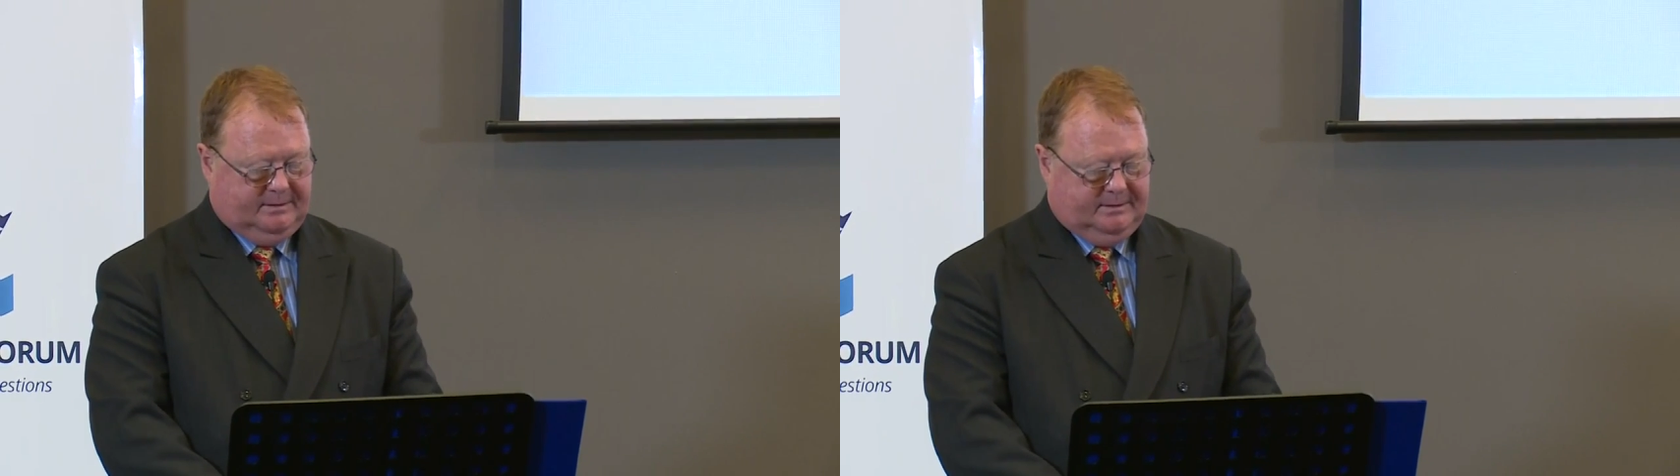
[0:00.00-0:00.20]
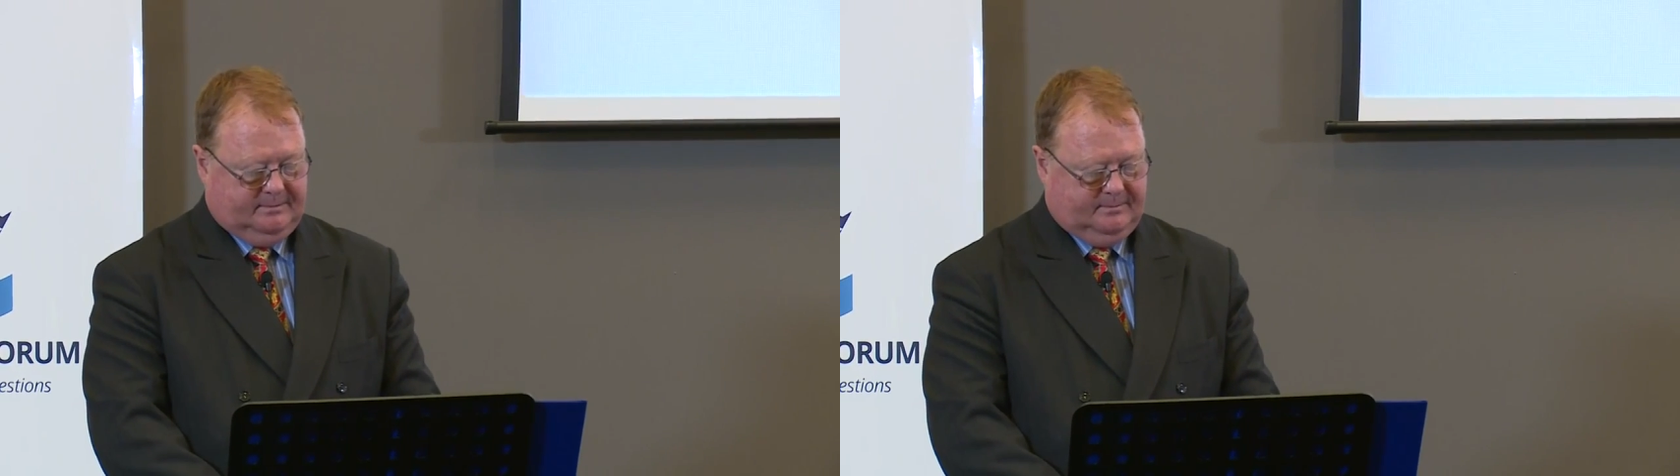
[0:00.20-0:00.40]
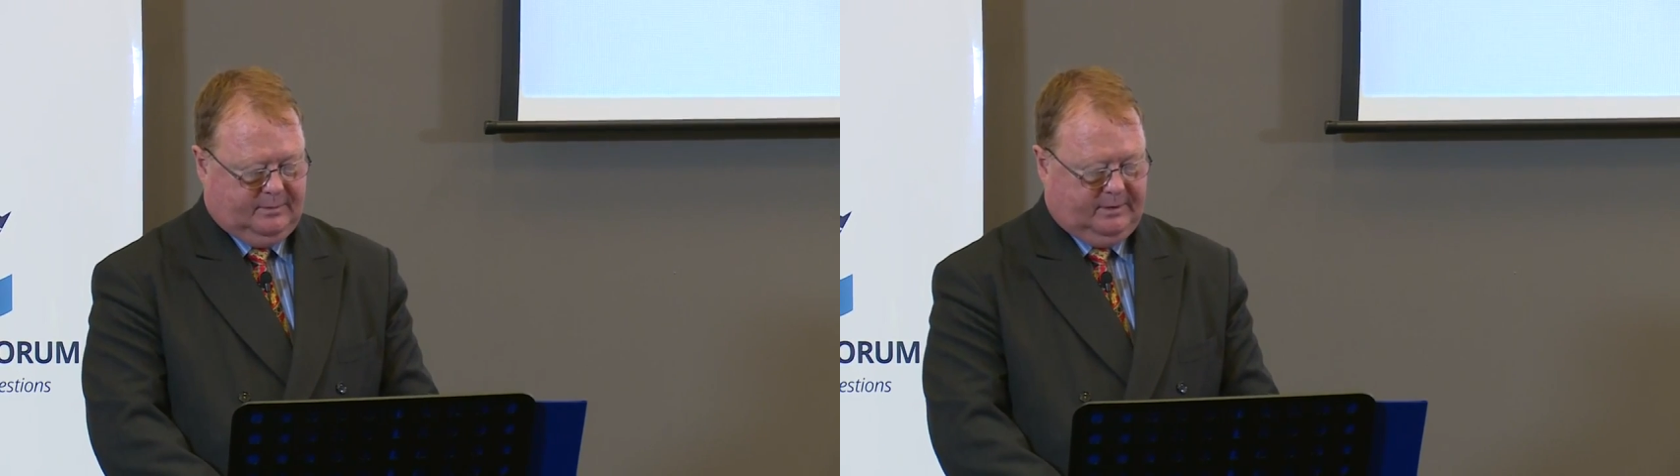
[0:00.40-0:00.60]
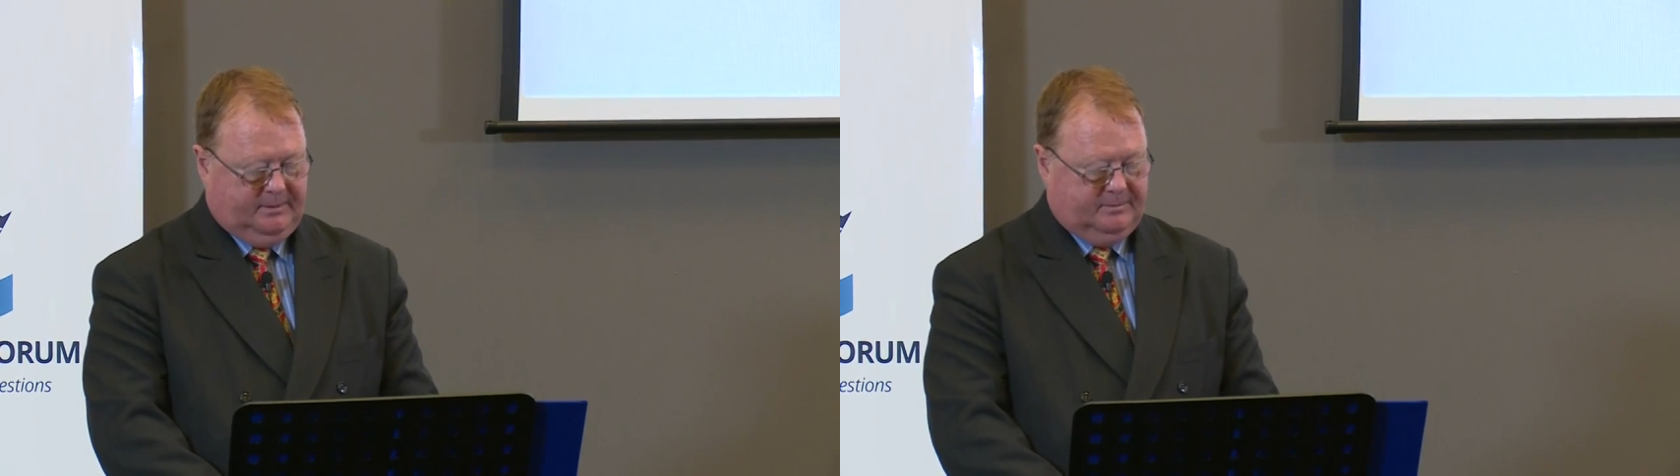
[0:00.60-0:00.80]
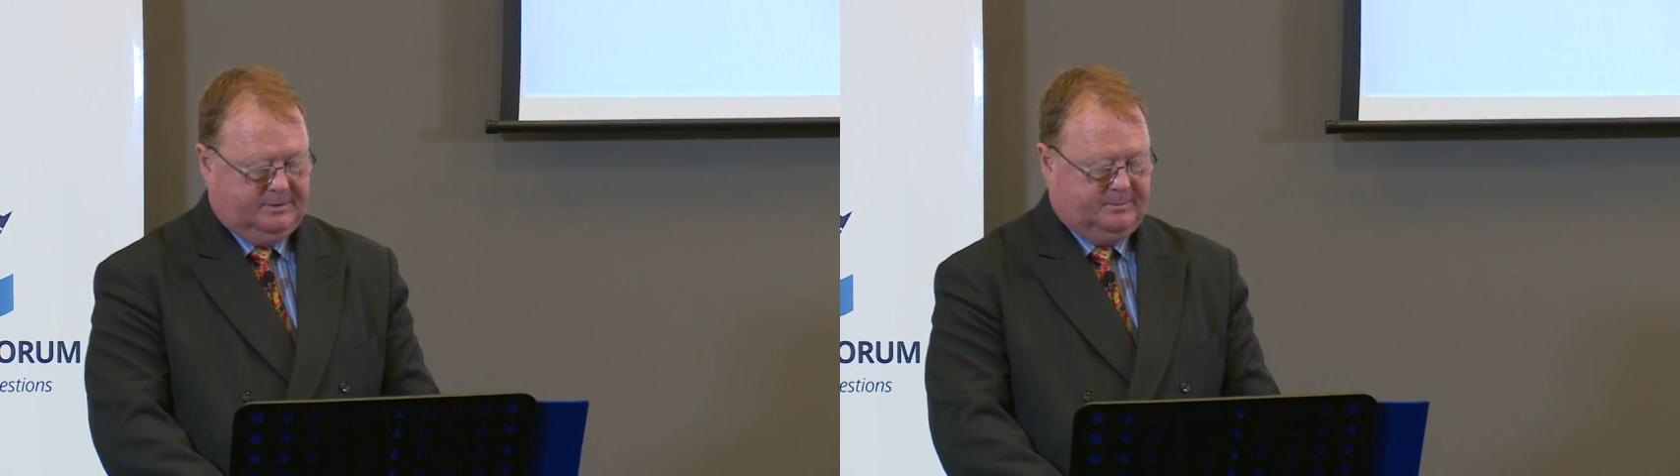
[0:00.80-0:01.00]
the body
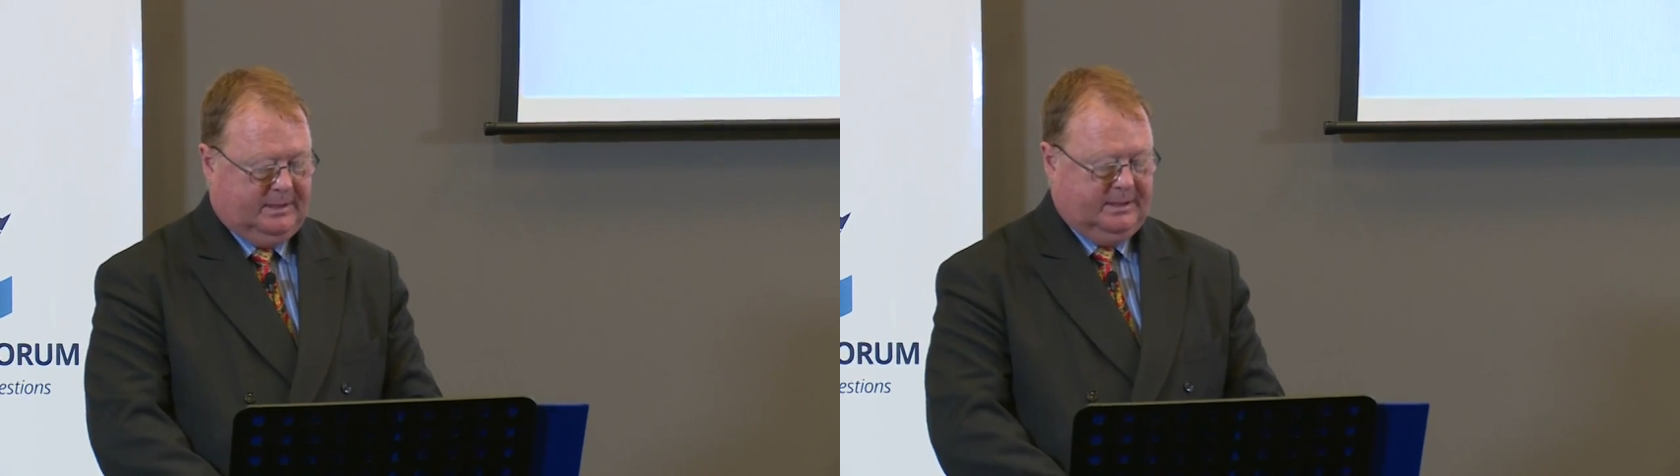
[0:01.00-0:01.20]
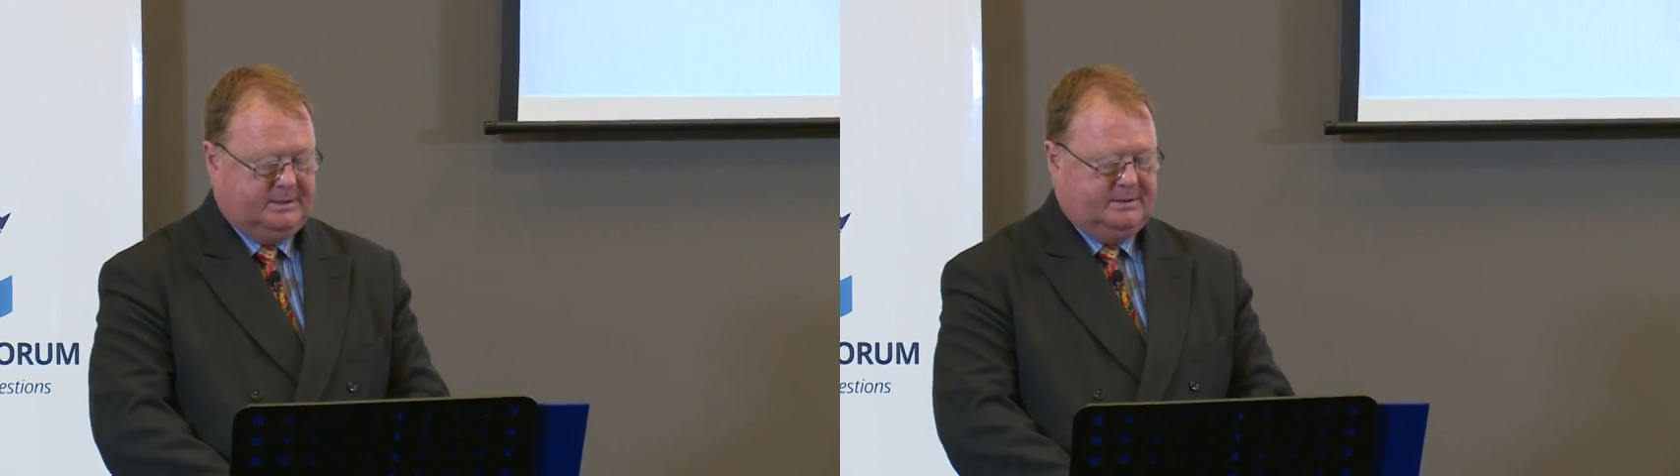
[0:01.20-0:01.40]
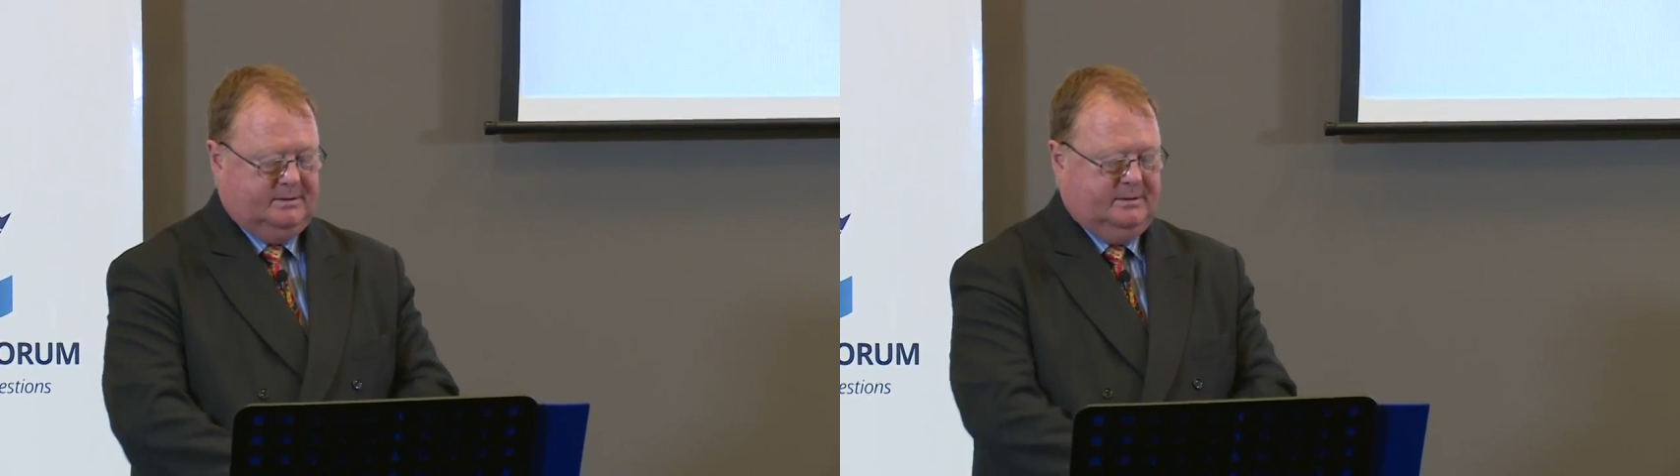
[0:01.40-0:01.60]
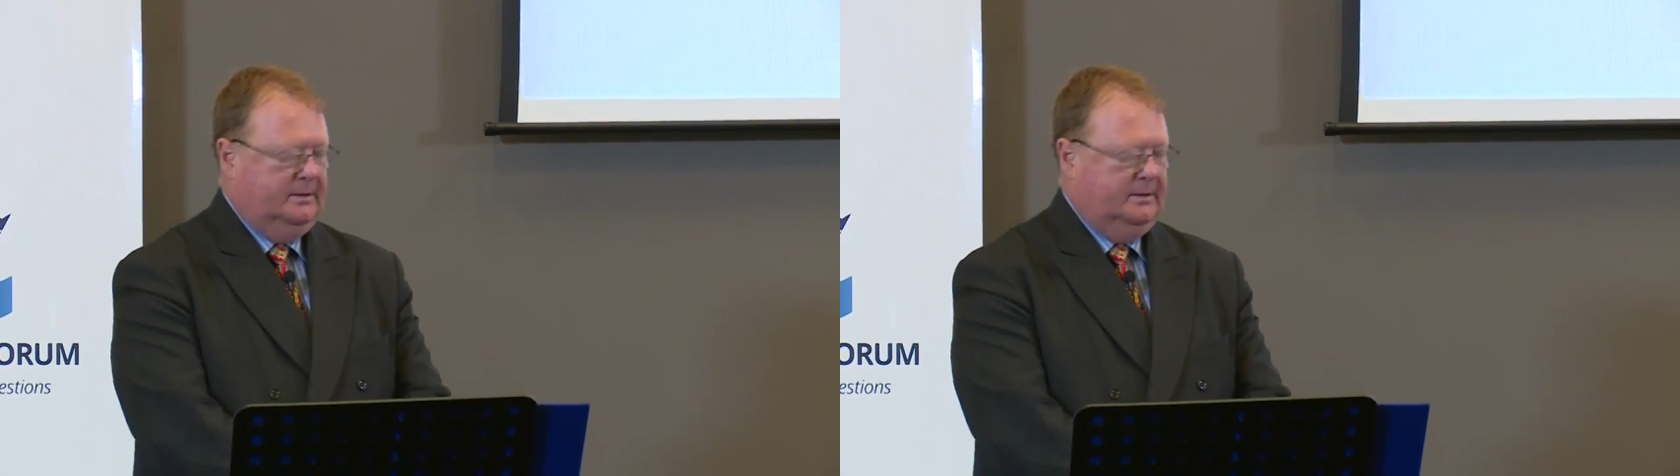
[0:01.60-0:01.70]
was placed